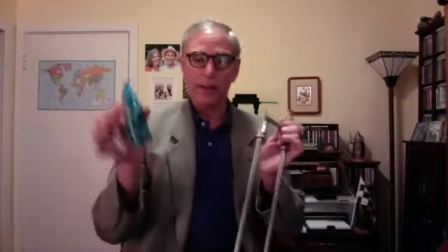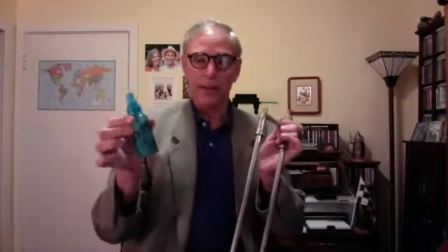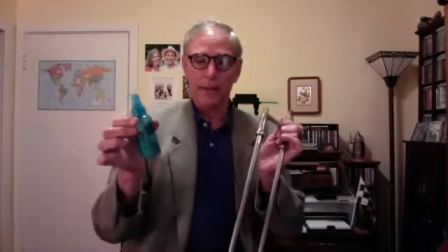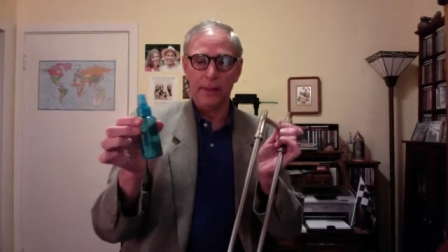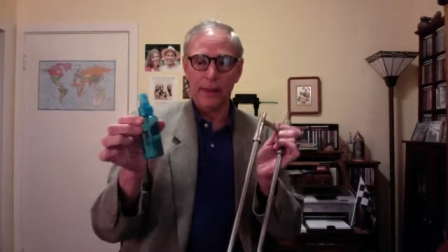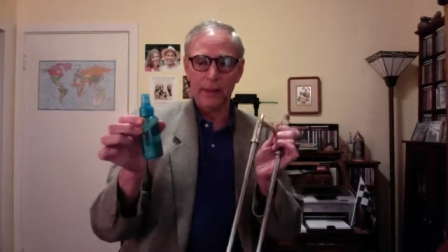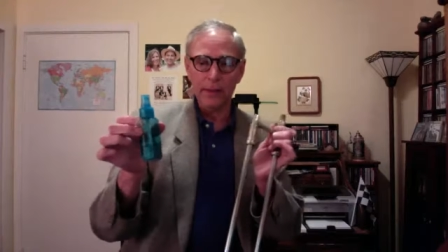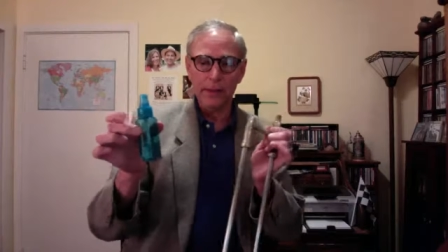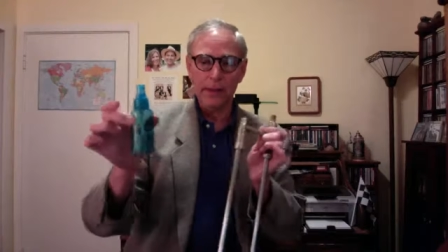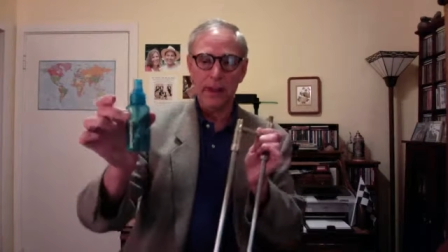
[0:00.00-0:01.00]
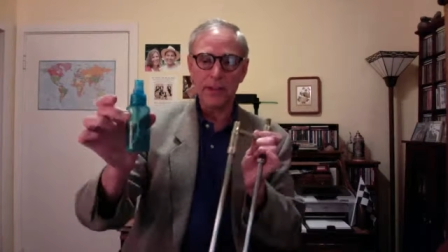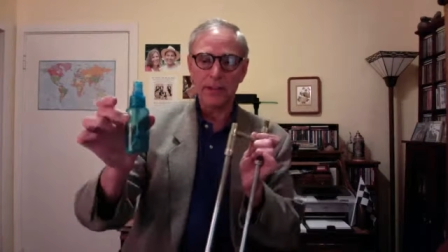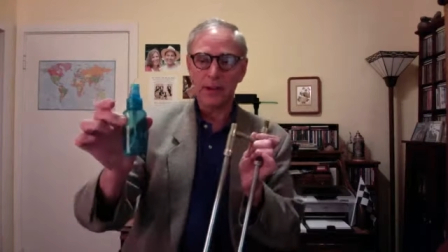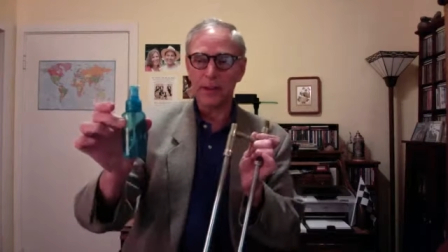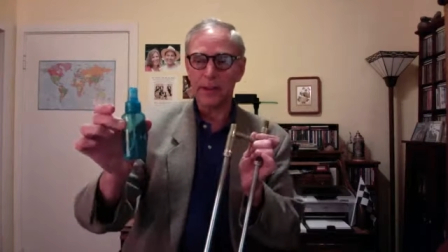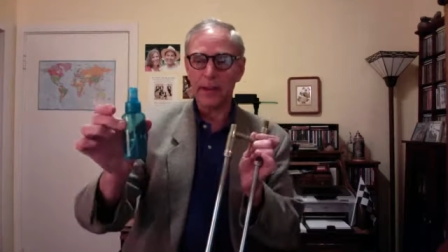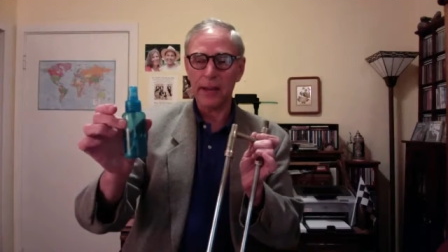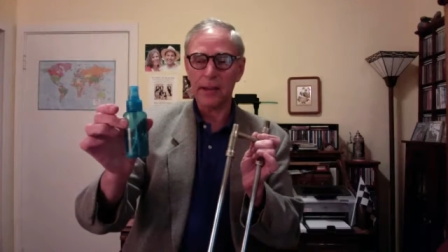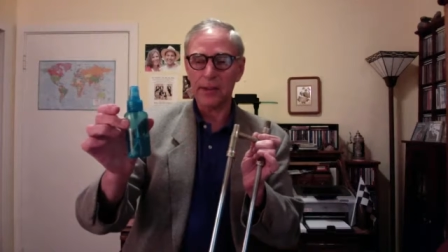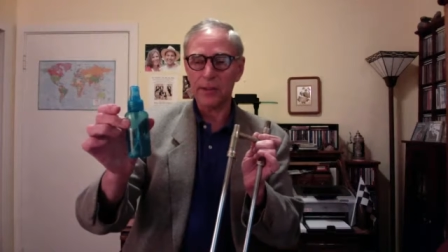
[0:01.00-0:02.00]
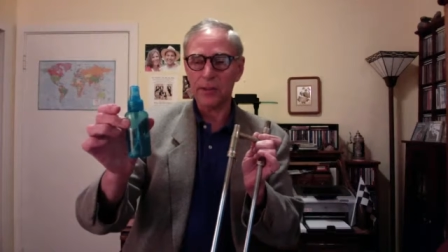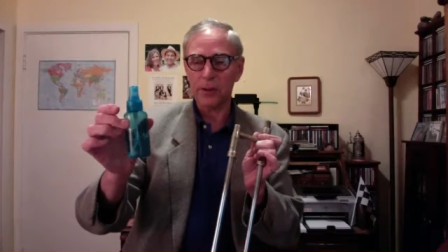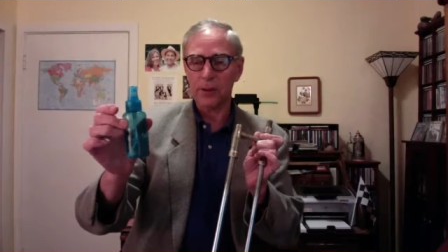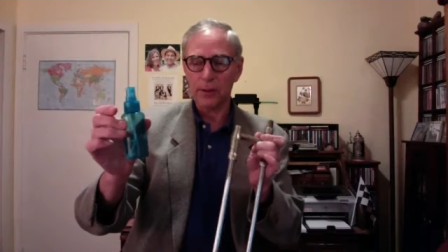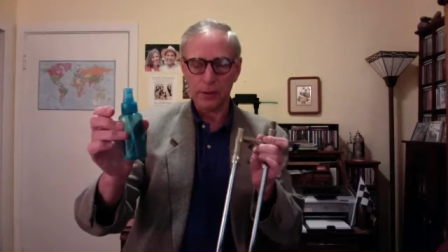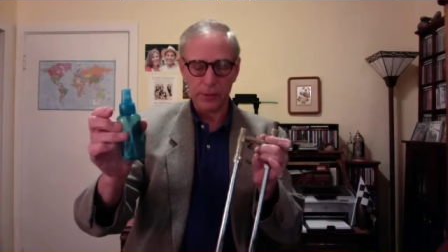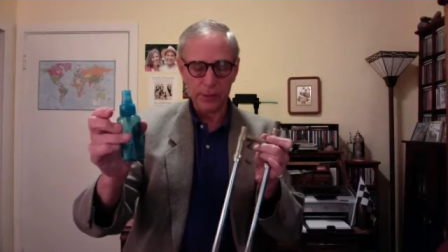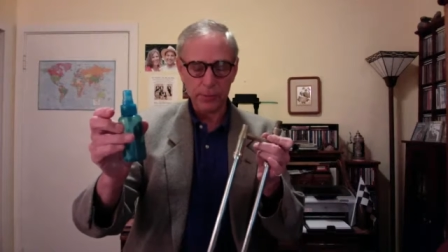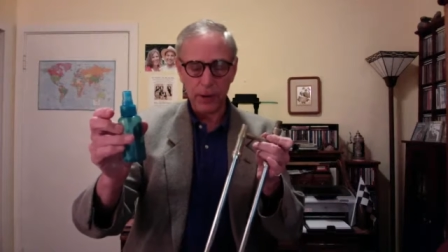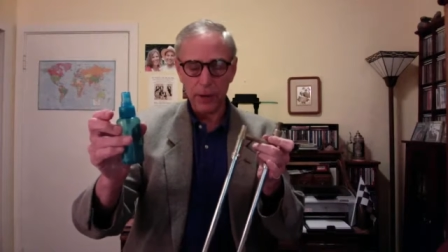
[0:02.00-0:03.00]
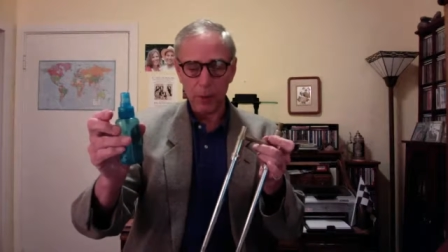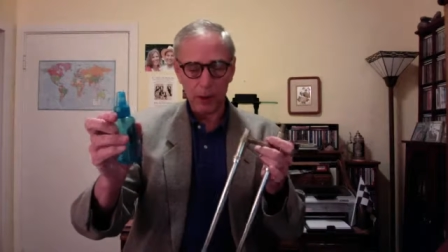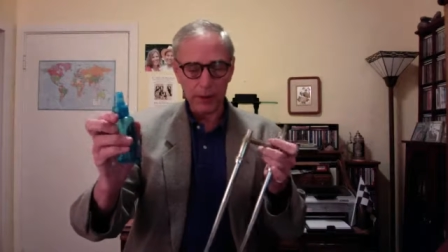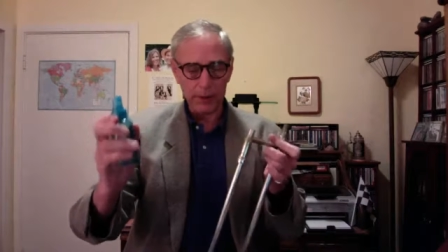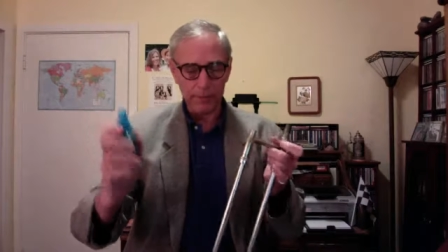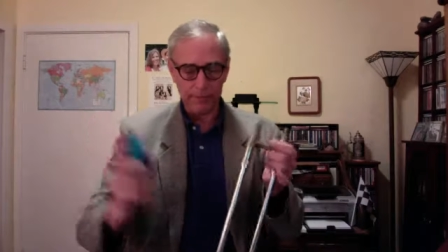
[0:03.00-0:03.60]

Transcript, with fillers: And then the icing on the cake is spray water.